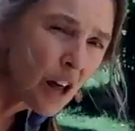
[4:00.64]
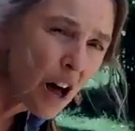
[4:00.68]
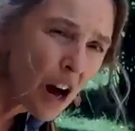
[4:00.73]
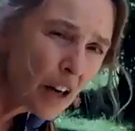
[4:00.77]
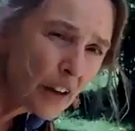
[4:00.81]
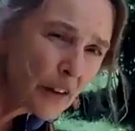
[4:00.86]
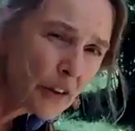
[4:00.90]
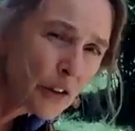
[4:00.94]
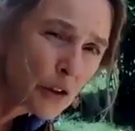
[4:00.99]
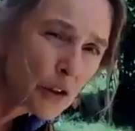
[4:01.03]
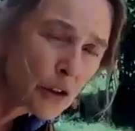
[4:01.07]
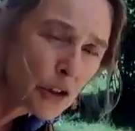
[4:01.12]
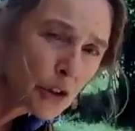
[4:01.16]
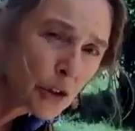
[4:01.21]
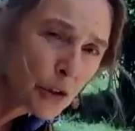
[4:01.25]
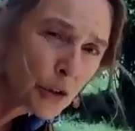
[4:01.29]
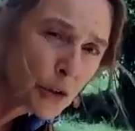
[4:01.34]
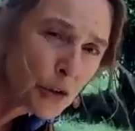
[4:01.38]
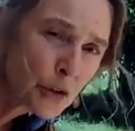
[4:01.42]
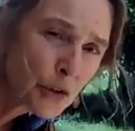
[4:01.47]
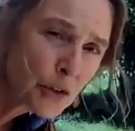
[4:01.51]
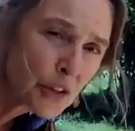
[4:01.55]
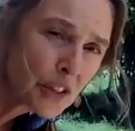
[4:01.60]
lock those
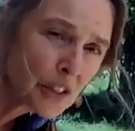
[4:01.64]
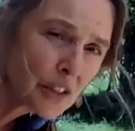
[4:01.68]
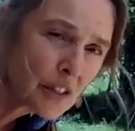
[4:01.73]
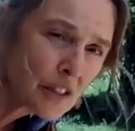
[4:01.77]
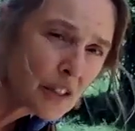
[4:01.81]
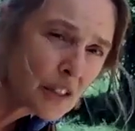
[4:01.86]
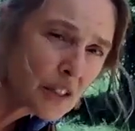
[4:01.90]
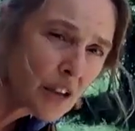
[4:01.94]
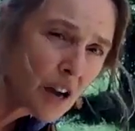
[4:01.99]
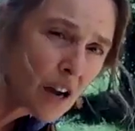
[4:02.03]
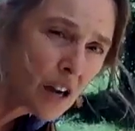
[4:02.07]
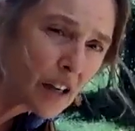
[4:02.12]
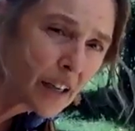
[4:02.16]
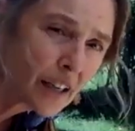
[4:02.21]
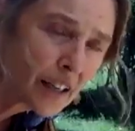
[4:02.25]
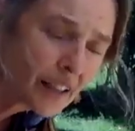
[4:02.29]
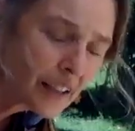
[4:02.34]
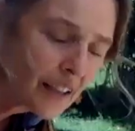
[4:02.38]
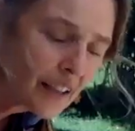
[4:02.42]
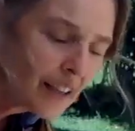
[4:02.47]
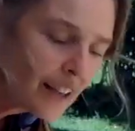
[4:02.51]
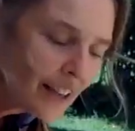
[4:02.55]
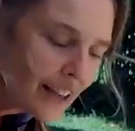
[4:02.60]
shoulders into the socket.
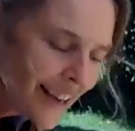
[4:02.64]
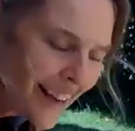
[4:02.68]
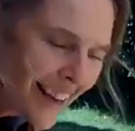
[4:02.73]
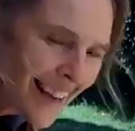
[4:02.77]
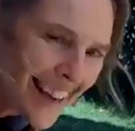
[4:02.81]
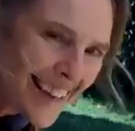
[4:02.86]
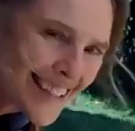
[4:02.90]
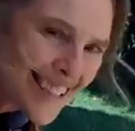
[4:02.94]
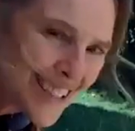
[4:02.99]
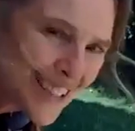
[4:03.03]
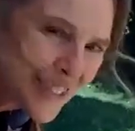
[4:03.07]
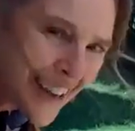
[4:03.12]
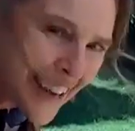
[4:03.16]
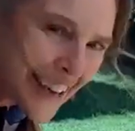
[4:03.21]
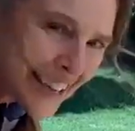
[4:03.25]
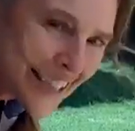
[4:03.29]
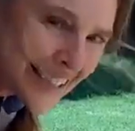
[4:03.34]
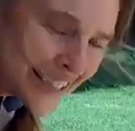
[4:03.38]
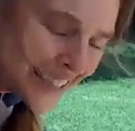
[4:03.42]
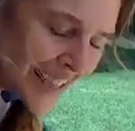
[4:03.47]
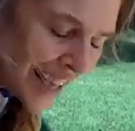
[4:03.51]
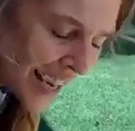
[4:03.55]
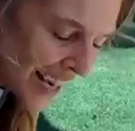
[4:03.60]
As you
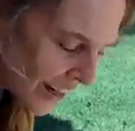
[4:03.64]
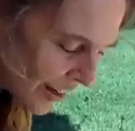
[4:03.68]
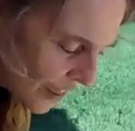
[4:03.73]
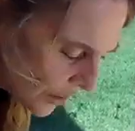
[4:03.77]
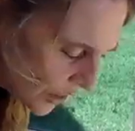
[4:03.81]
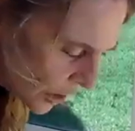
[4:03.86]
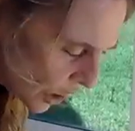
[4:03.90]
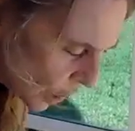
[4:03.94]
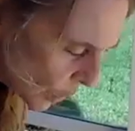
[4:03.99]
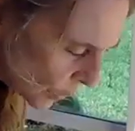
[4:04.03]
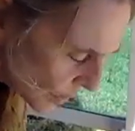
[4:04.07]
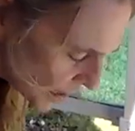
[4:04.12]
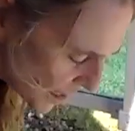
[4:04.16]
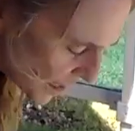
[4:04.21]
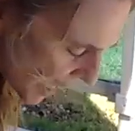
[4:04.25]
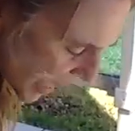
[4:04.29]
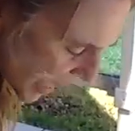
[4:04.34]
exhale, lower